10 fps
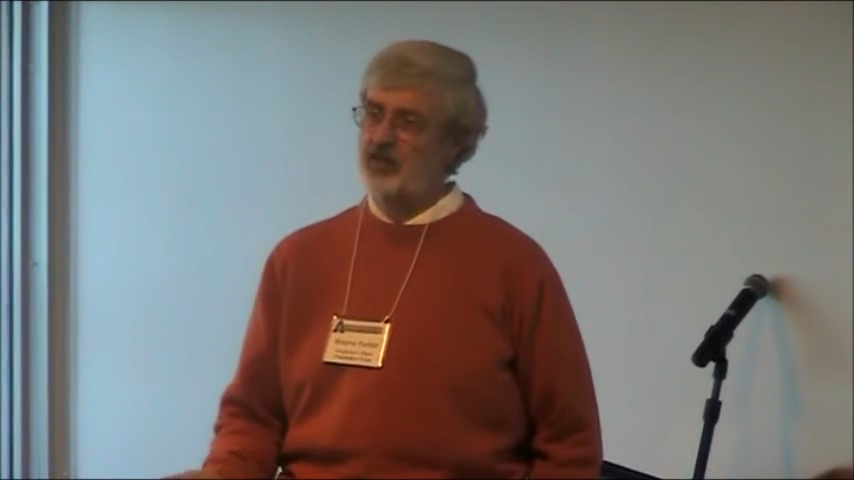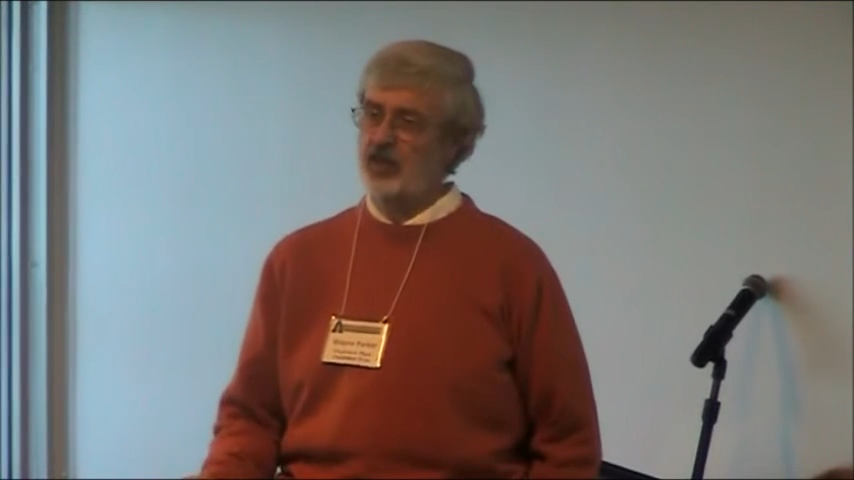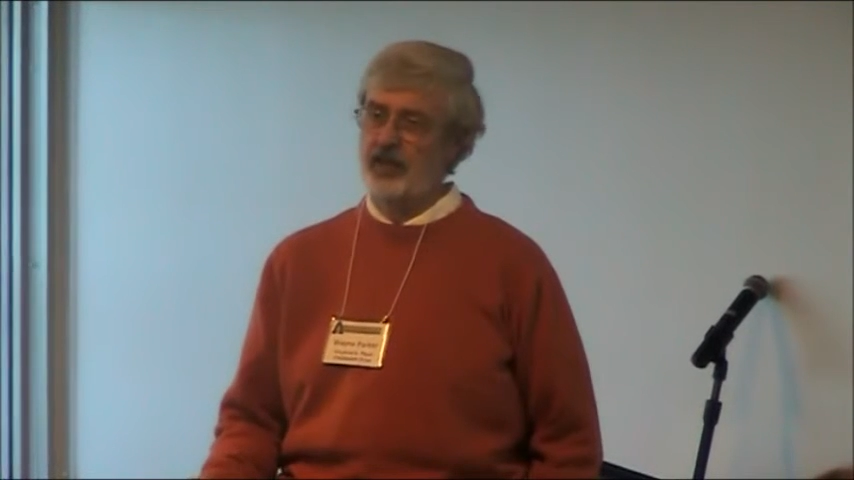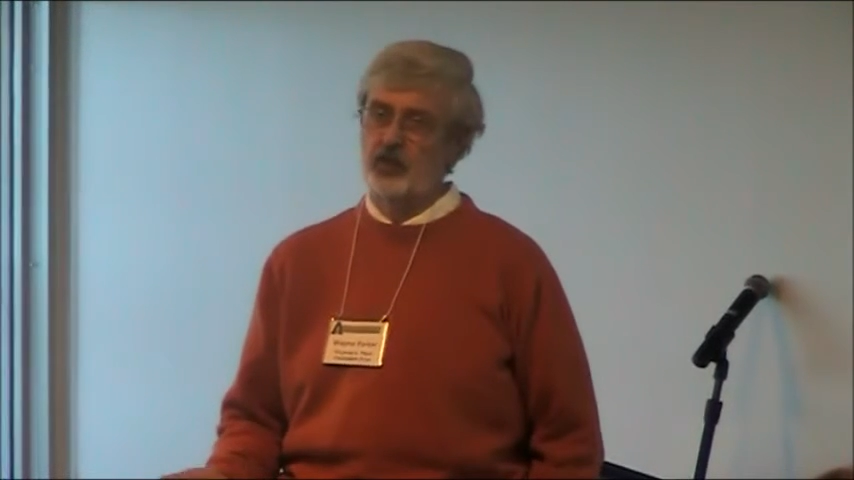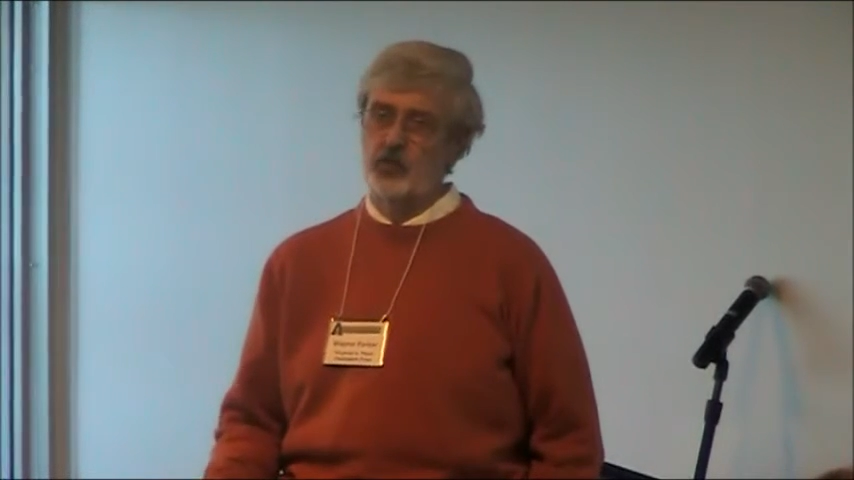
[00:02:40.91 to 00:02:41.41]

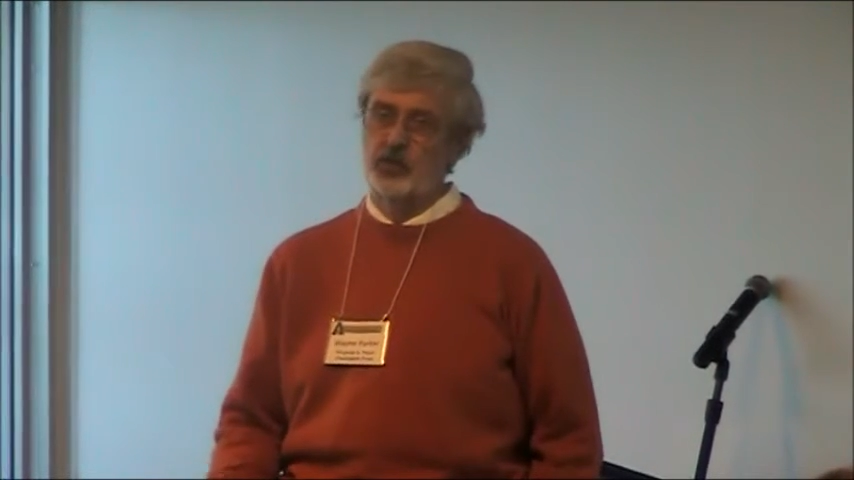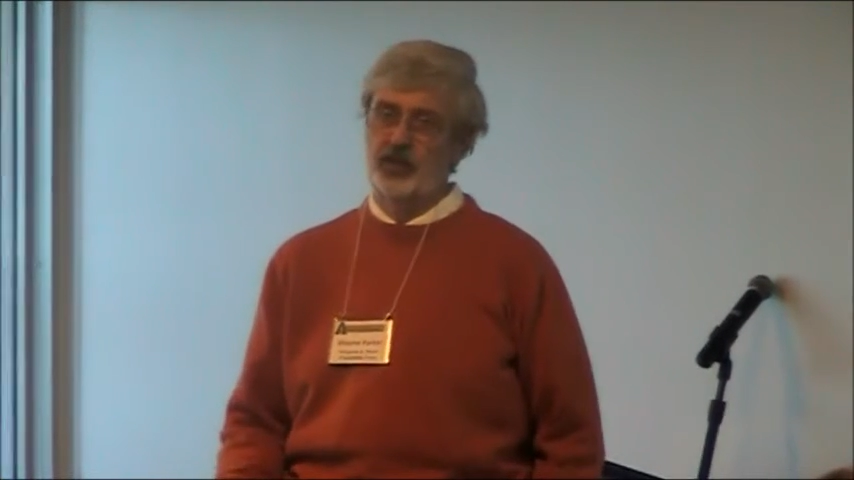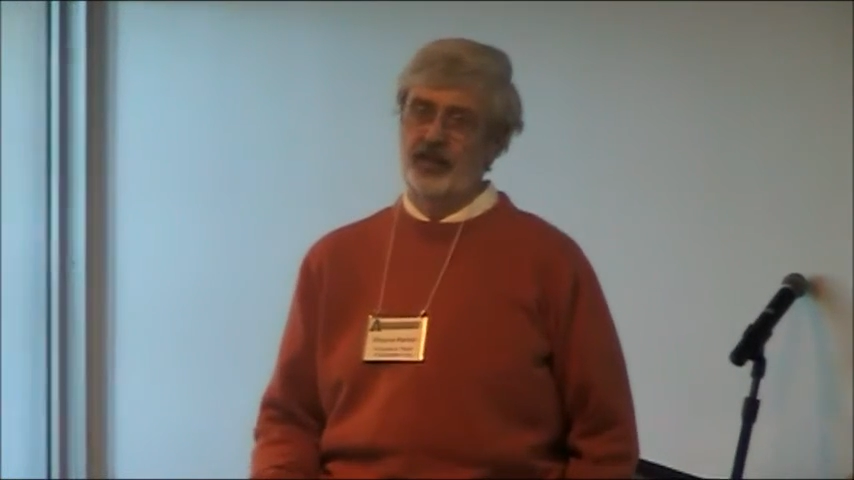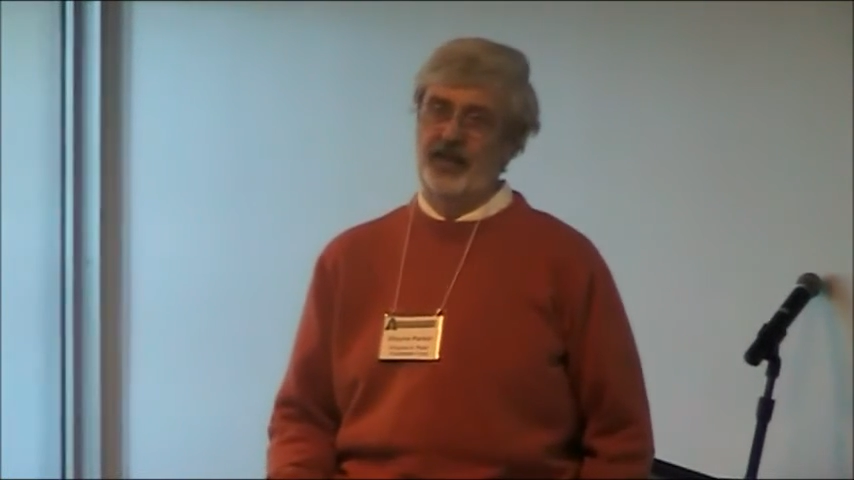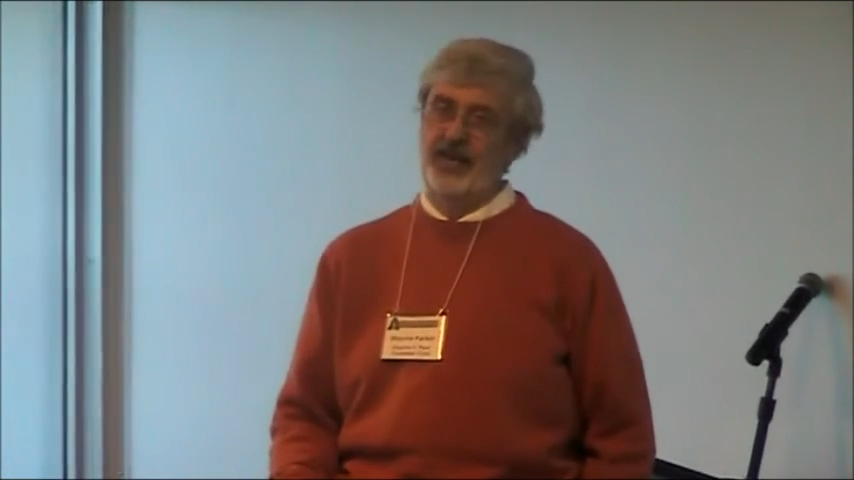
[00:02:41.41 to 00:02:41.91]
things we're looking
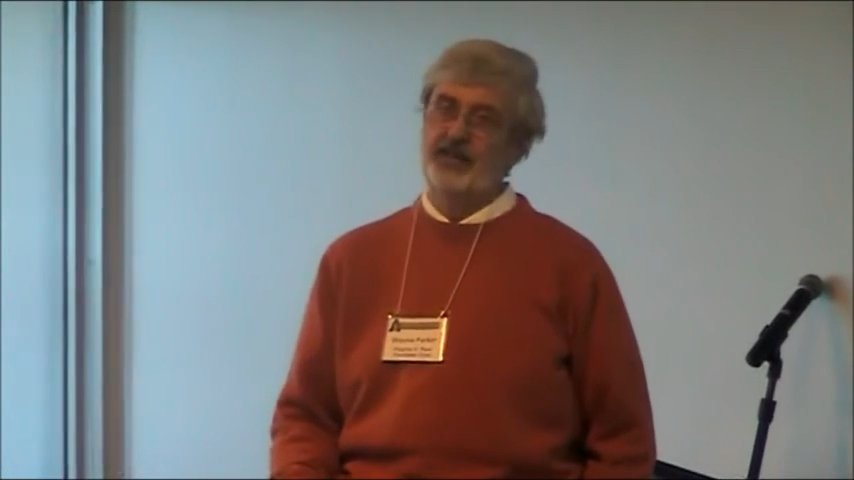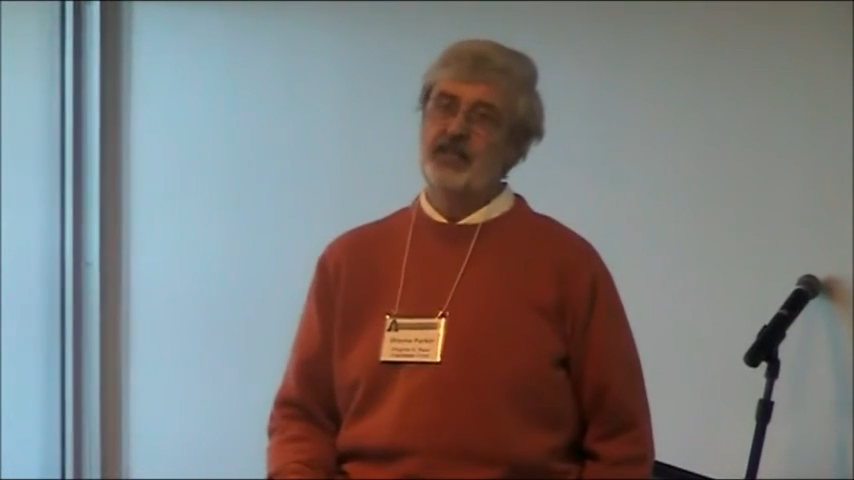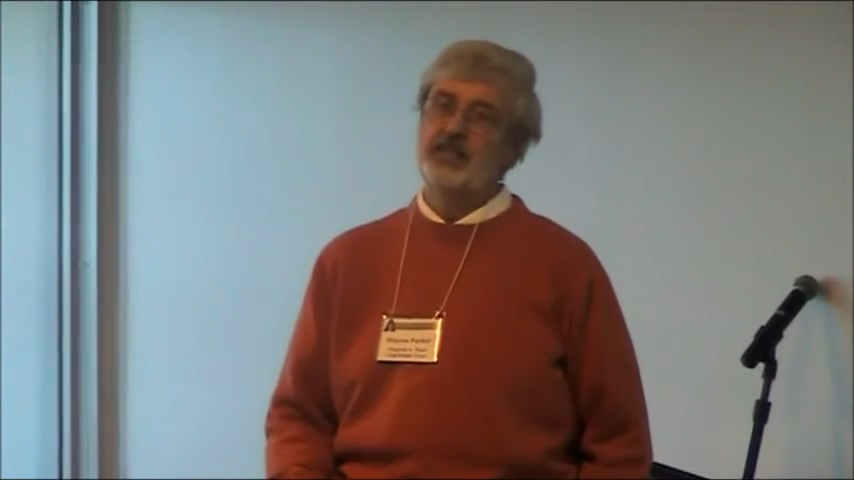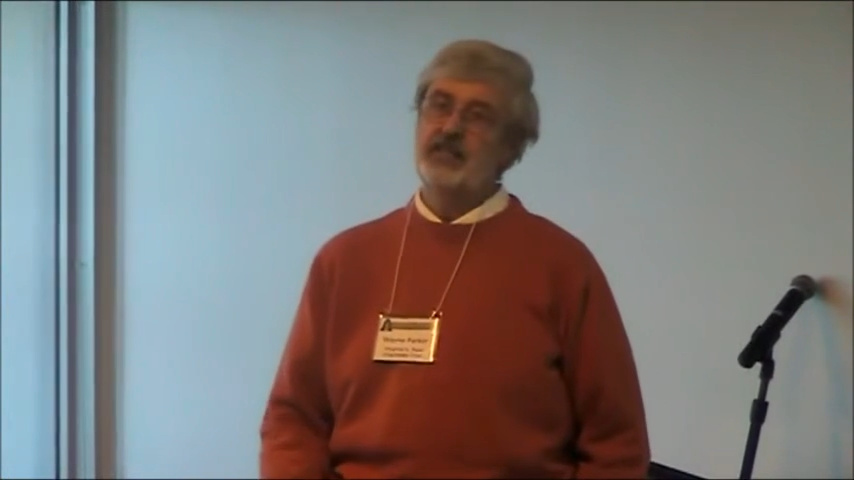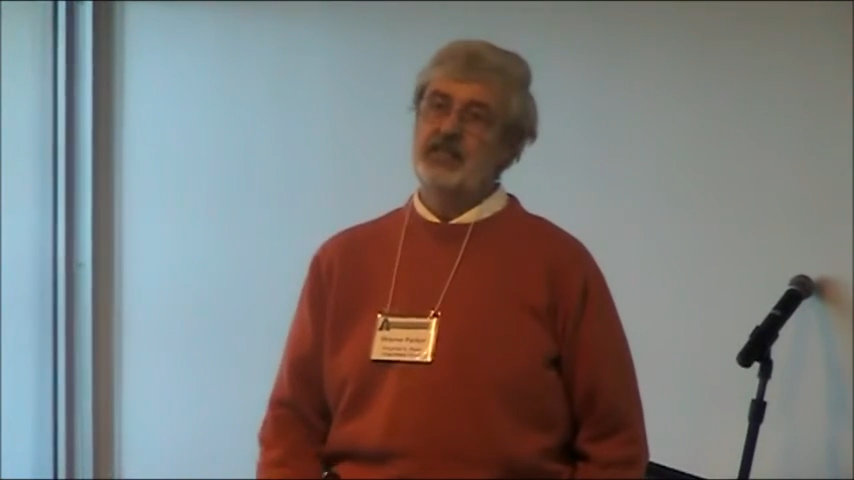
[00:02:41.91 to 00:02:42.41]

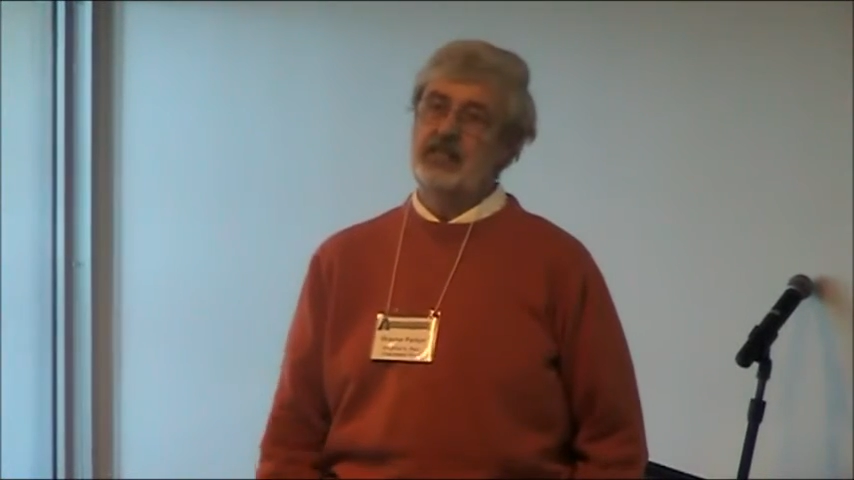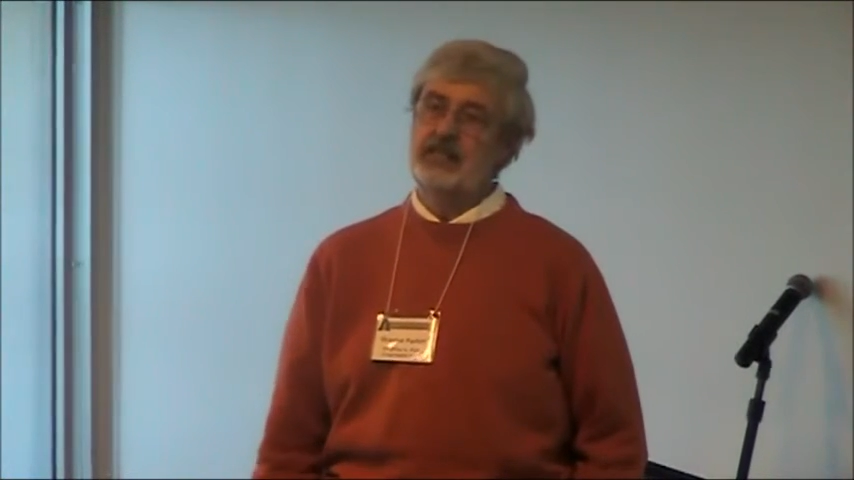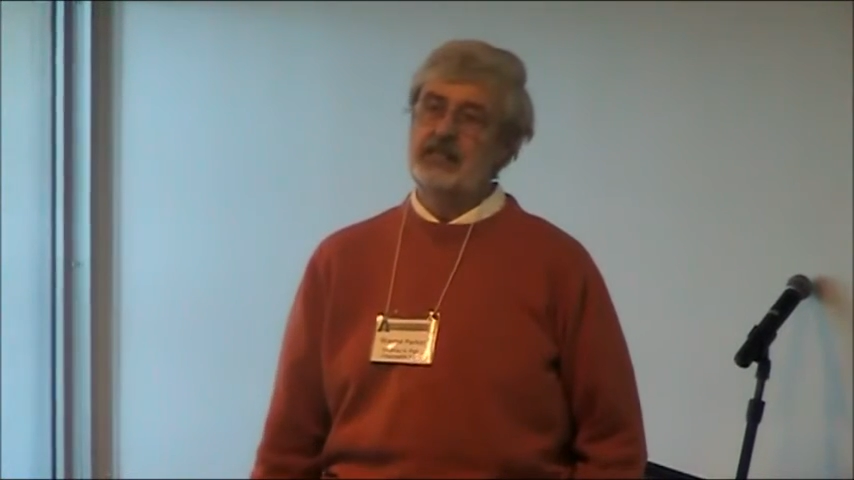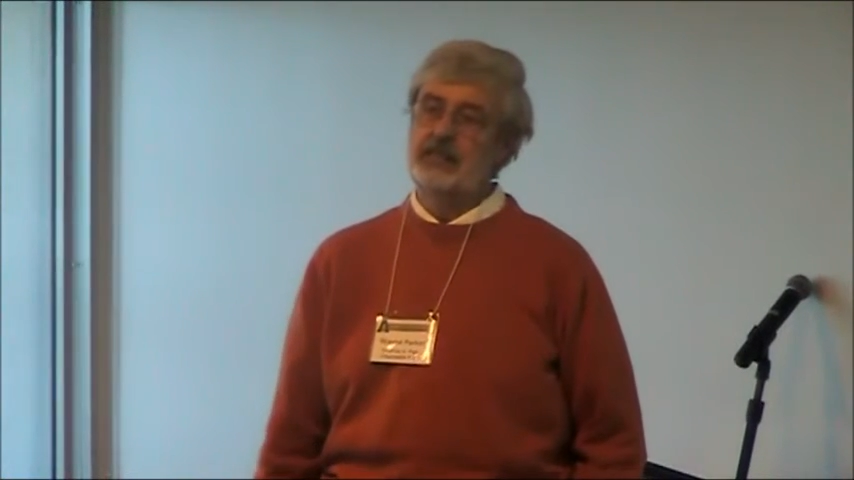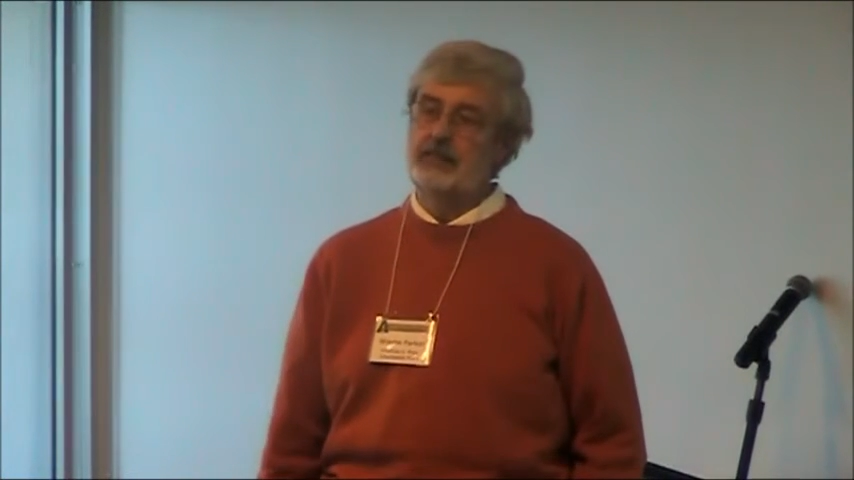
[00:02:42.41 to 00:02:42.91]

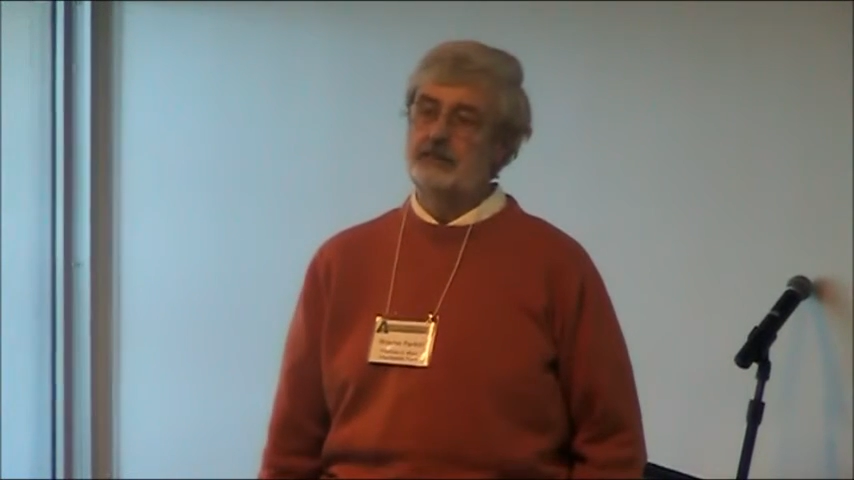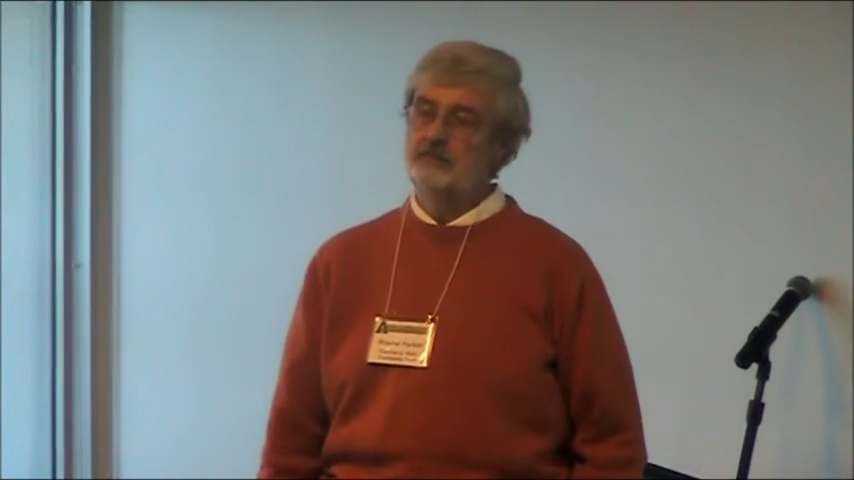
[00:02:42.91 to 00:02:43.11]
at.